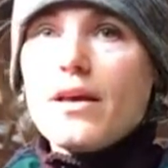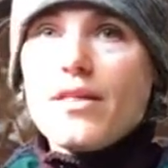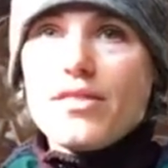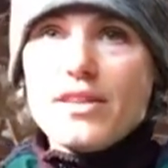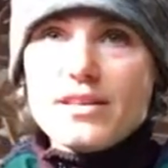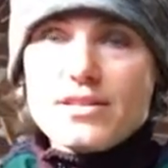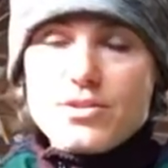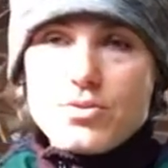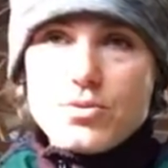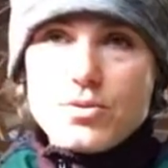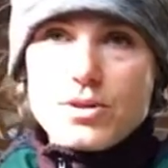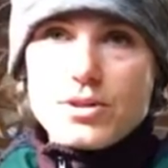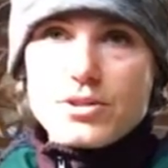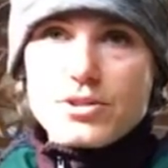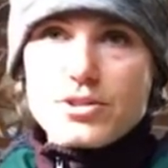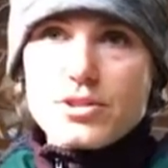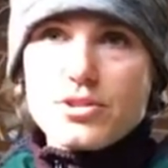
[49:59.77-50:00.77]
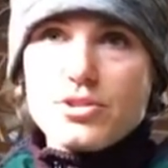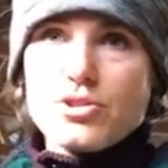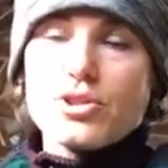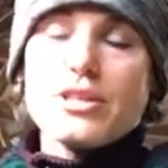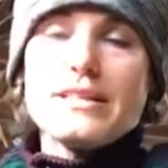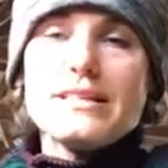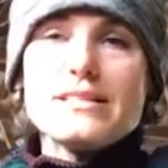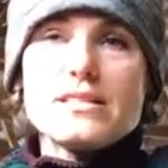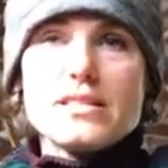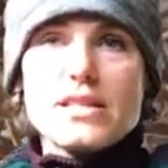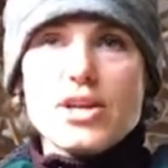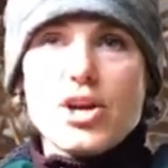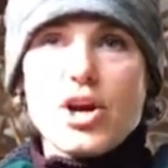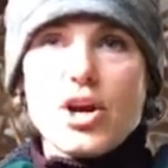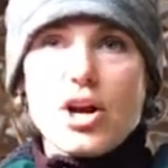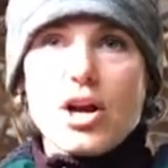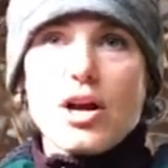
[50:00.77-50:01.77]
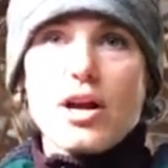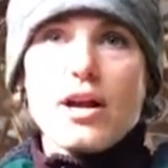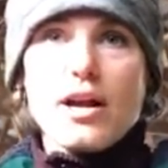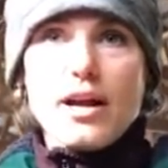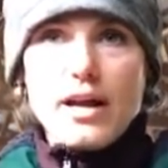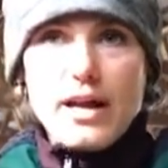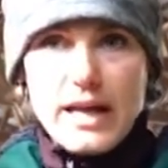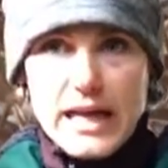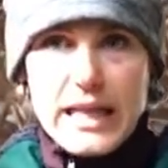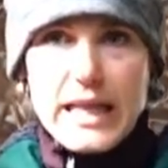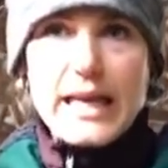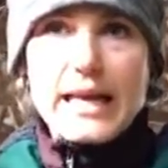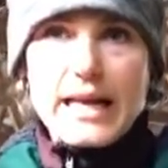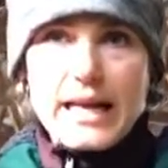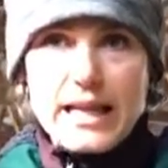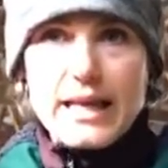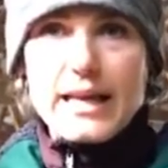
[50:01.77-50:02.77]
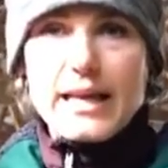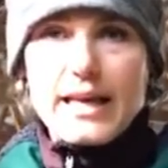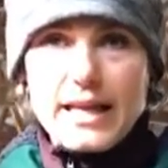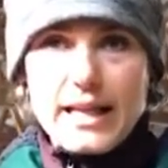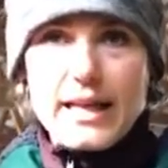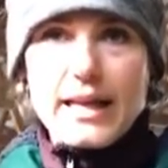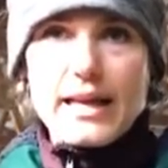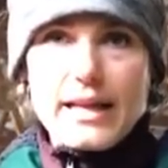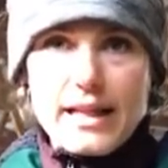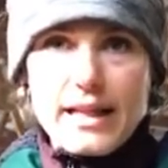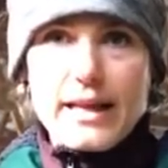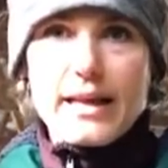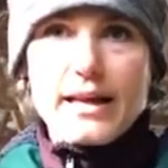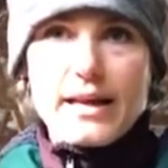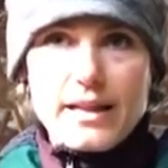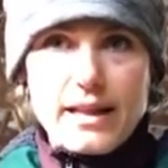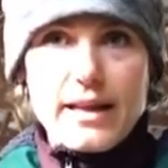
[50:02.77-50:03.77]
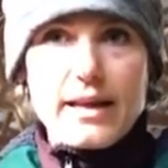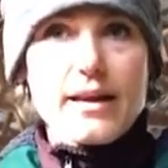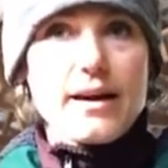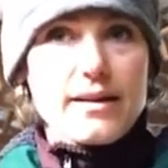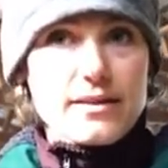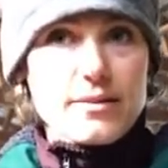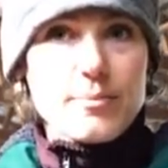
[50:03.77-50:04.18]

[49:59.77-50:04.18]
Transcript: this horse, you're going to see her clank, clank, clank, clank, clank on the